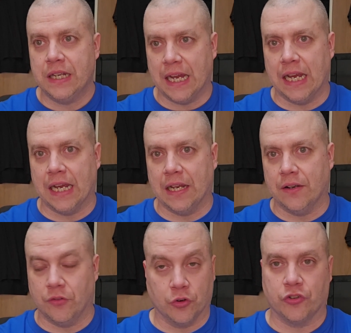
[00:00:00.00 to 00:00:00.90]

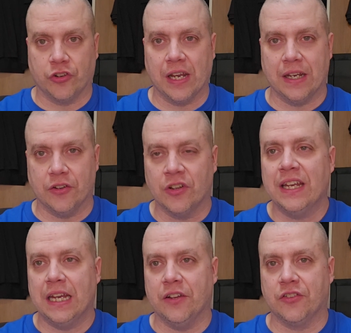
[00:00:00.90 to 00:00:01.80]
and or Shay is,
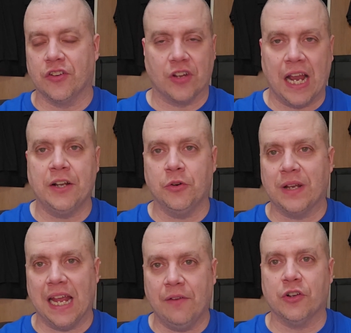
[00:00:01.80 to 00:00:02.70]
and says, I don't
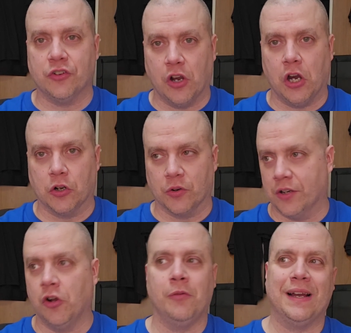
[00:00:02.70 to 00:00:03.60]
have a daughter.
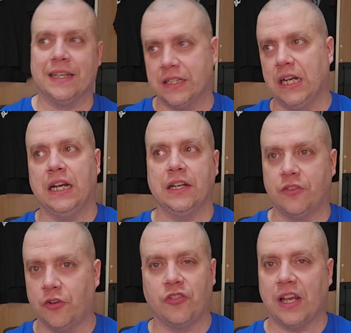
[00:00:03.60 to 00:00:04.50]
And oh my god, it
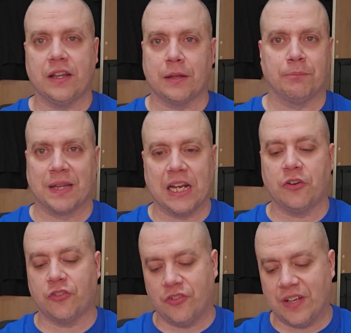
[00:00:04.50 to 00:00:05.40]
turns out that
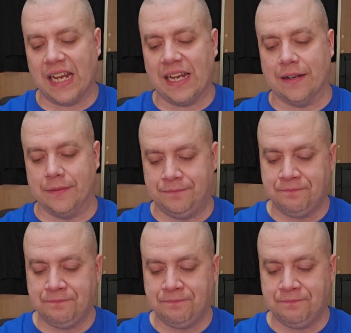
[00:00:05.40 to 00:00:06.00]
Blair's dead.